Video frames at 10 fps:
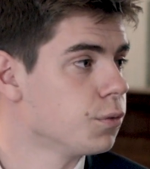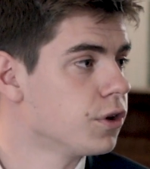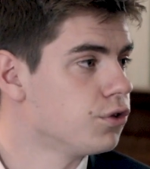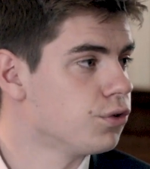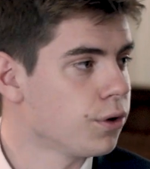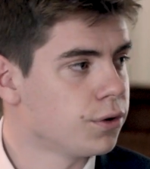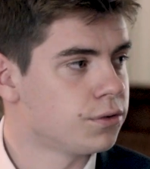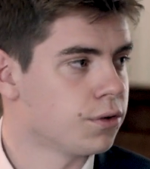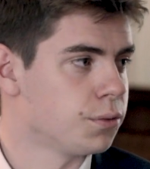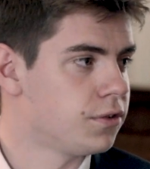What drew you
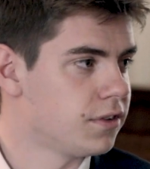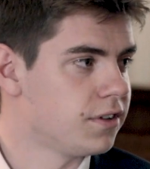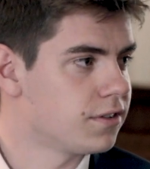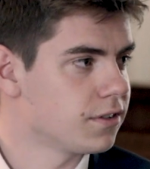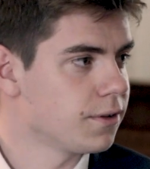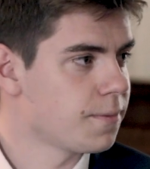towards this